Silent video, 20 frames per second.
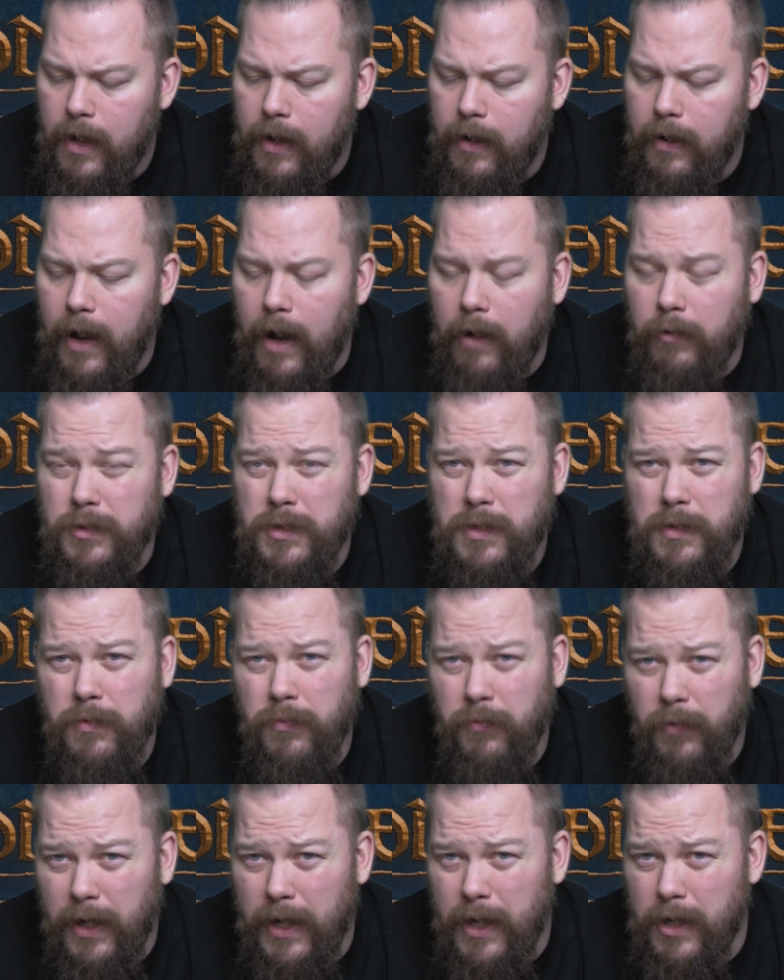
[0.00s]
Now it's
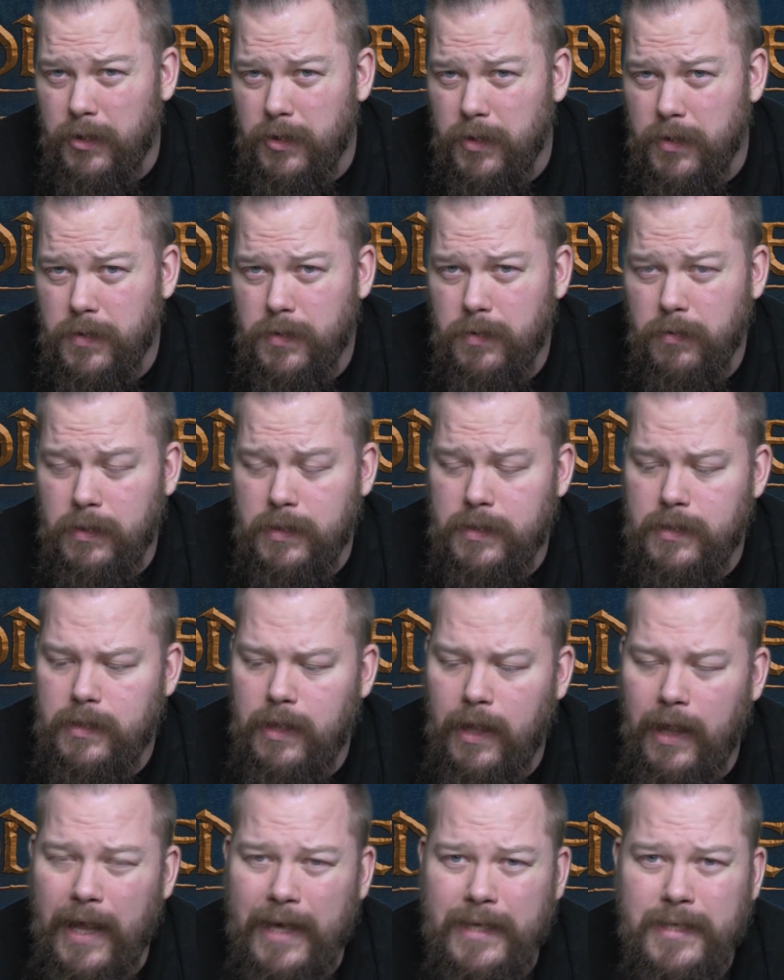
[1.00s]
3 inches, so it's
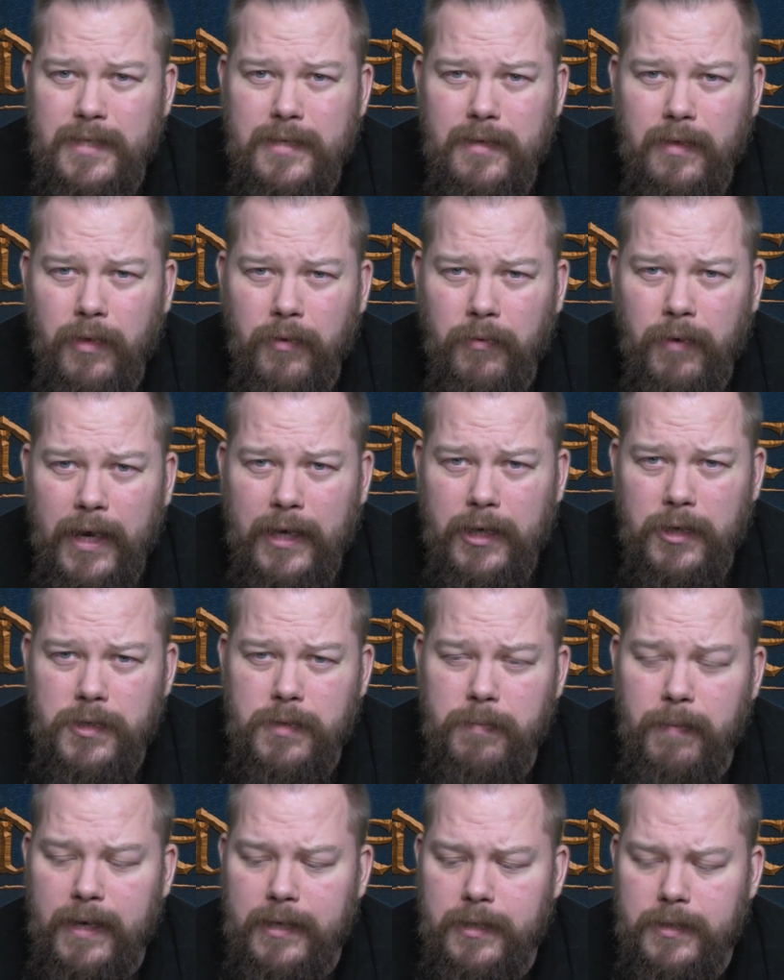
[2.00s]
lessened the
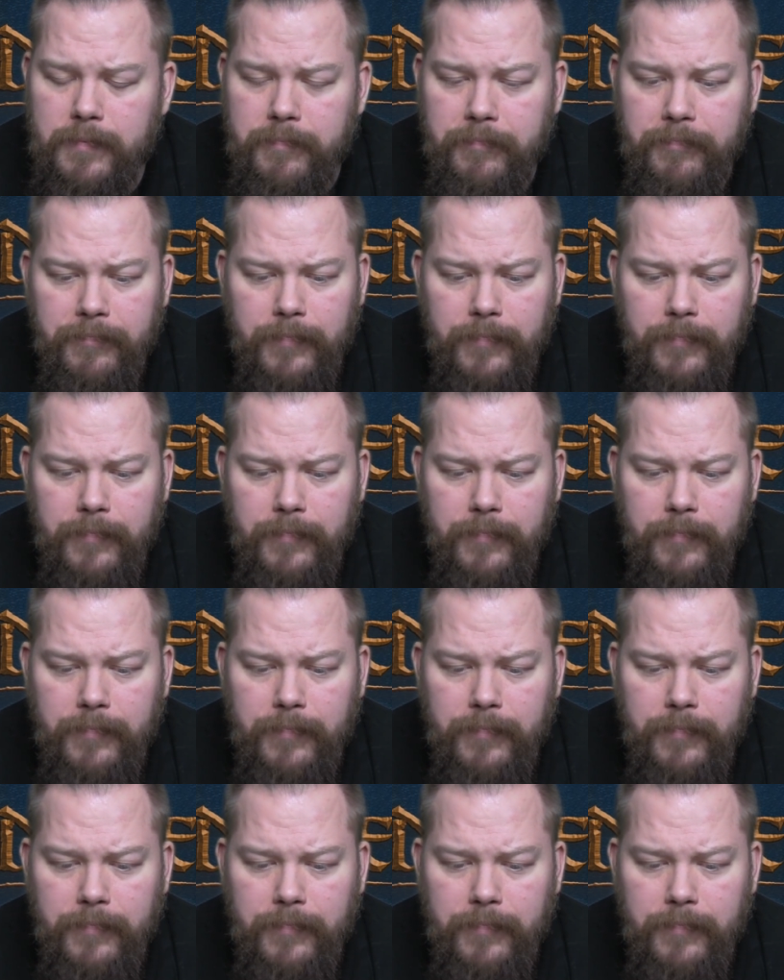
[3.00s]
radius a bit.